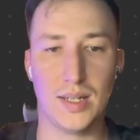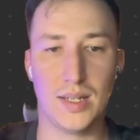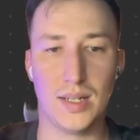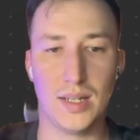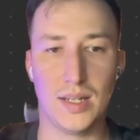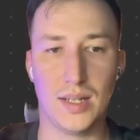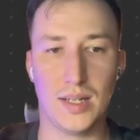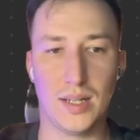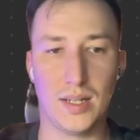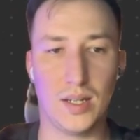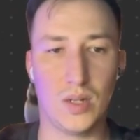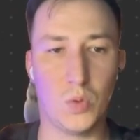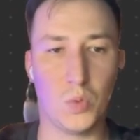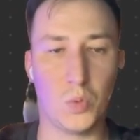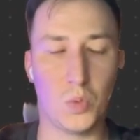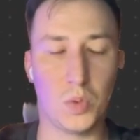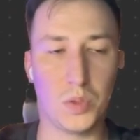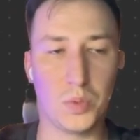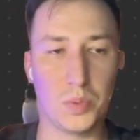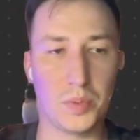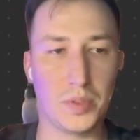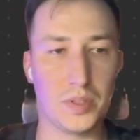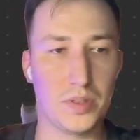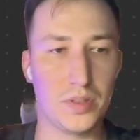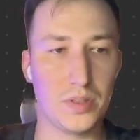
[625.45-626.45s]

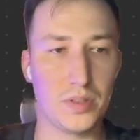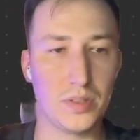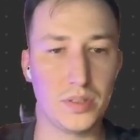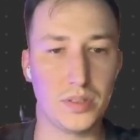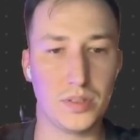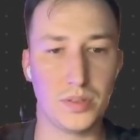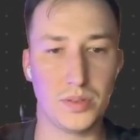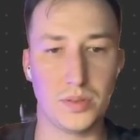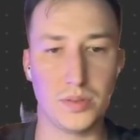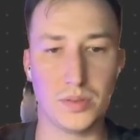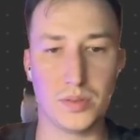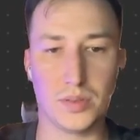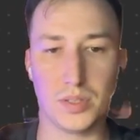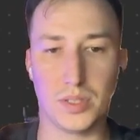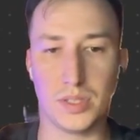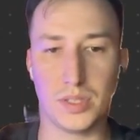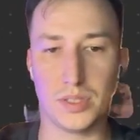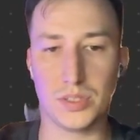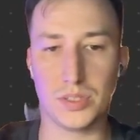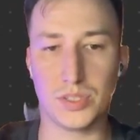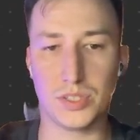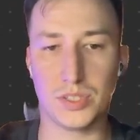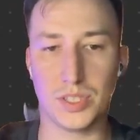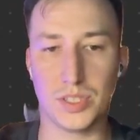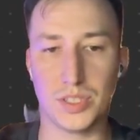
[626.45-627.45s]
What we're gonna do
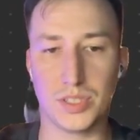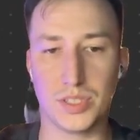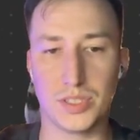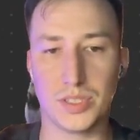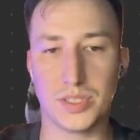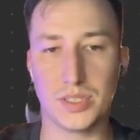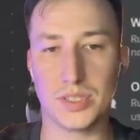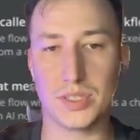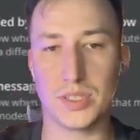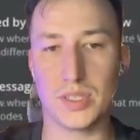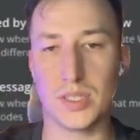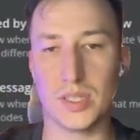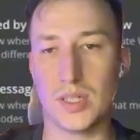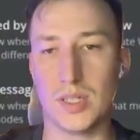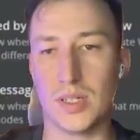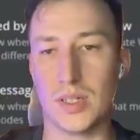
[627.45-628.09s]
is just